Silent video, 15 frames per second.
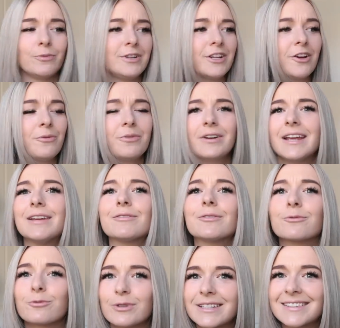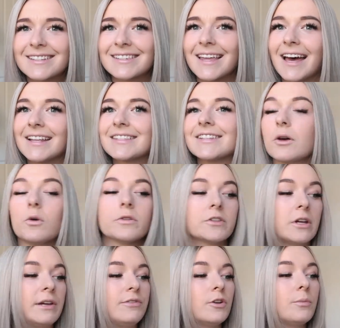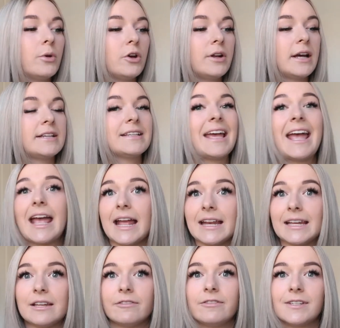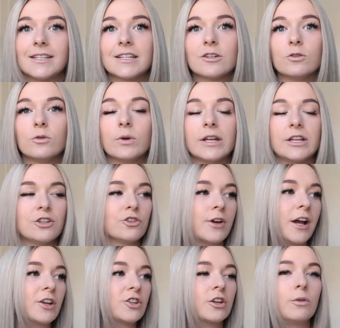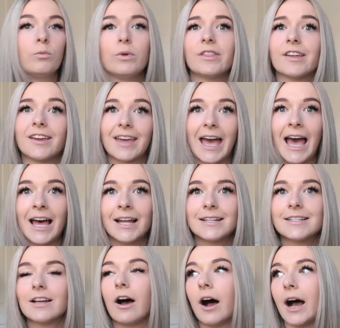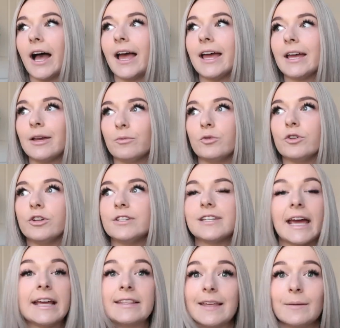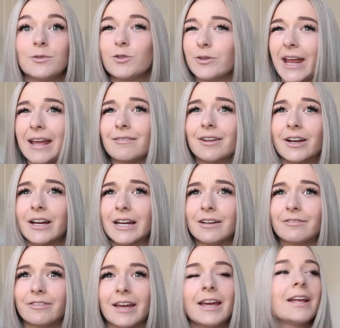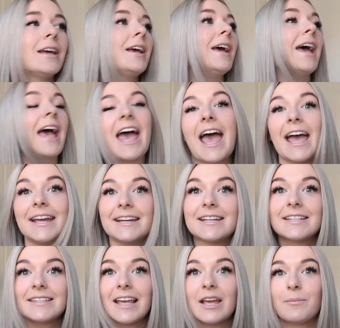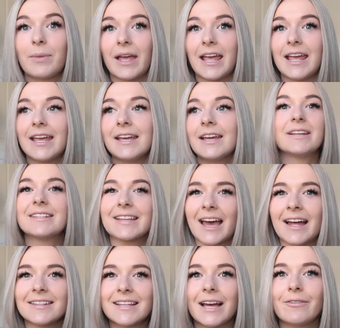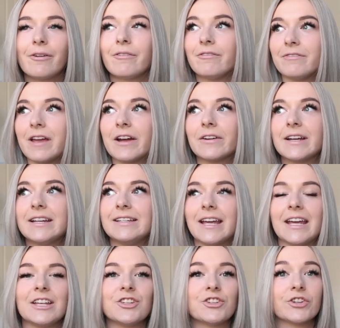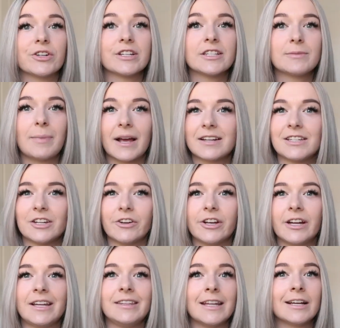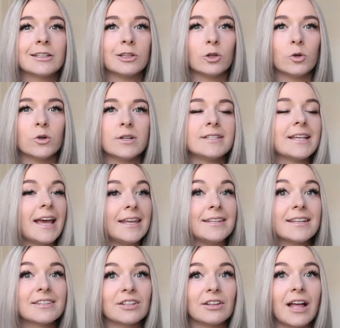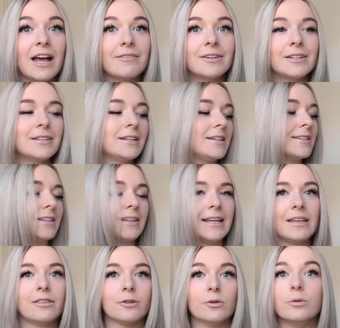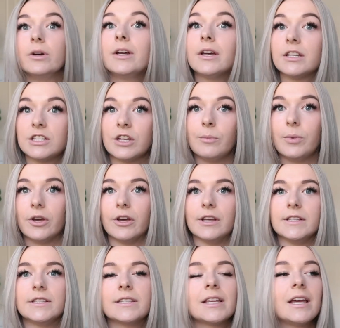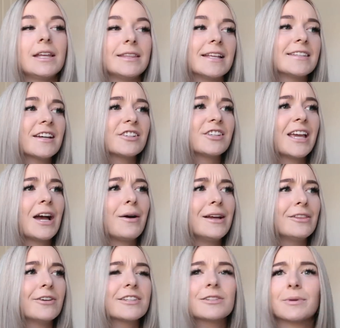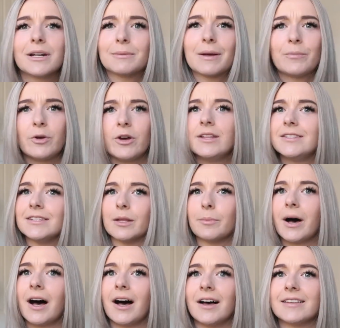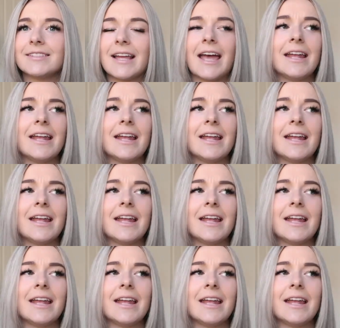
We don't want to even risk that. Also, if your bird has any physical interaction with a cat, I would take them to an avian vet ASAP because cats have a very dangerous bacteria in their claws and their saliva that is lethal to birds. That's actually how I lost one of my birds in the past.